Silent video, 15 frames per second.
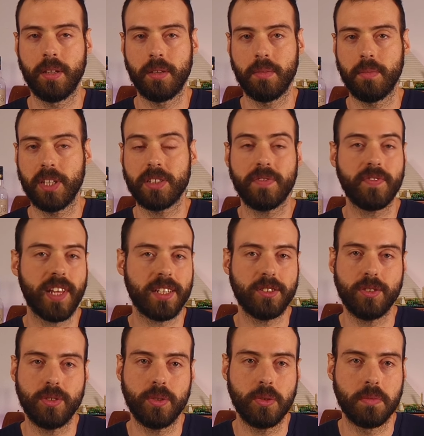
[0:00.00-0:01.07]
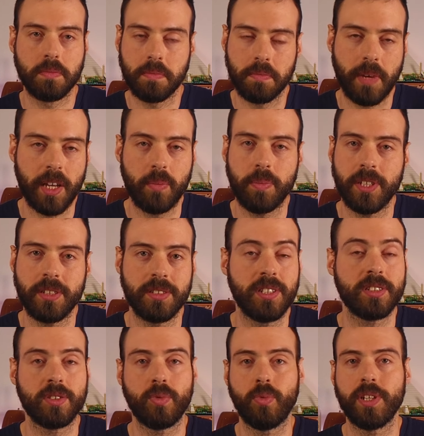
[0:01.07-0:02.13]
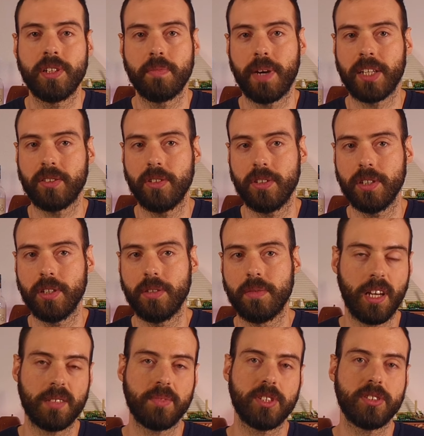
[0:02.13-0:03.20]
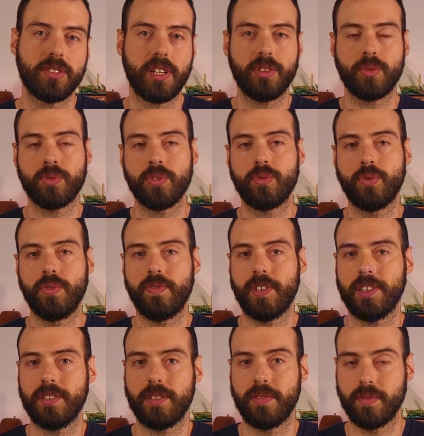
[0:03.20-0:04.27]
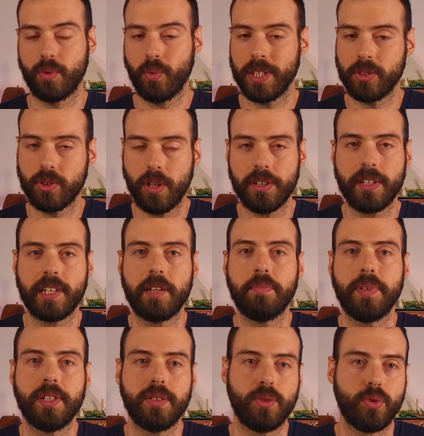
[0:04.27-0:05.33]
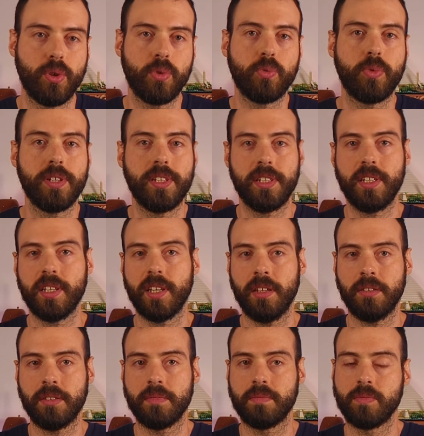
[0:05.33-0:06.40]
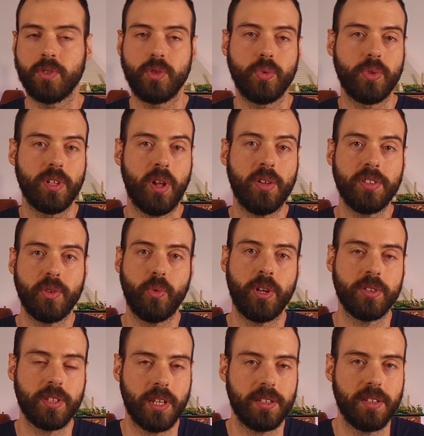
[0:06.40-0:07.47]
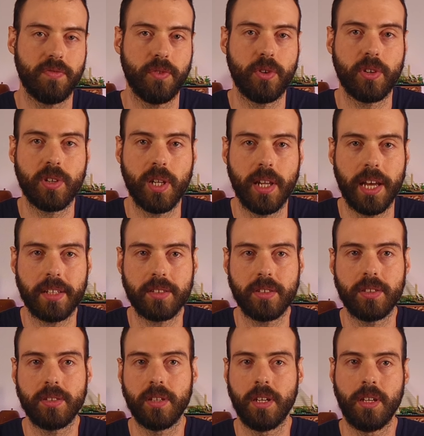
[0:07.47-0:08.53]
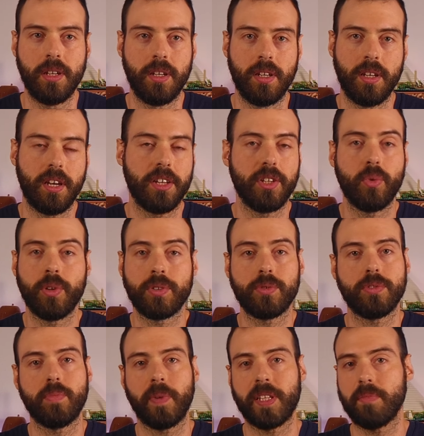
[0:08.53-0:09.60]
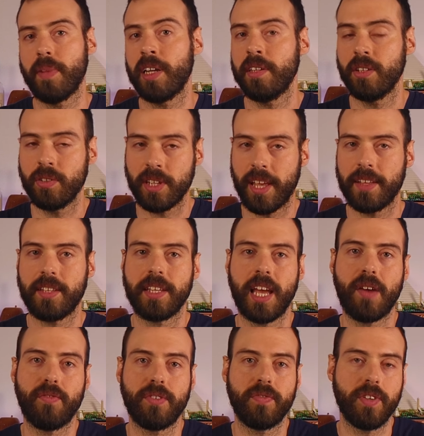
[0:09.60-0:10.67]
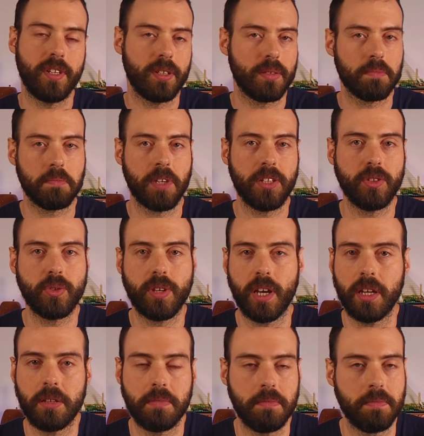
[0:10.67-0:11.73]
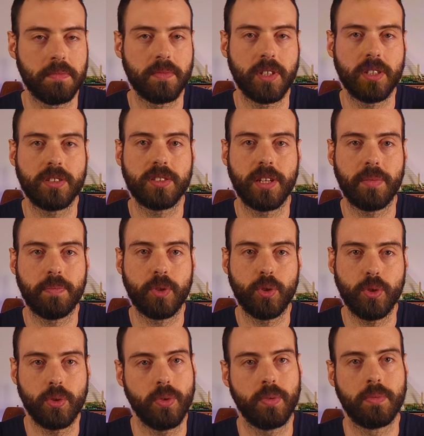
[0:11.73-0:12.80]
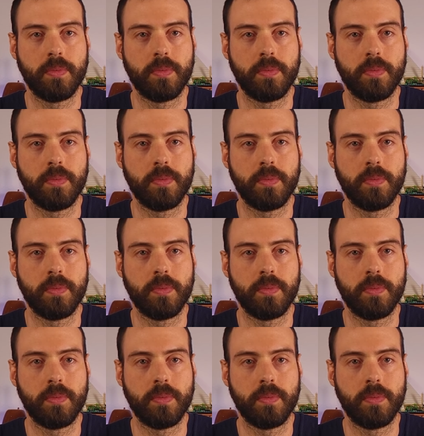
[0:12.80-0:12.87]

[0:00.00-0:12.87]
But if that's you, my opinion doesn't really matter here. I'm just telling the truth that to enjoy the gameplay, you don't really need that. You will only want that if you're a collector and you want to spend money on getting everything, and you can. It's up to you.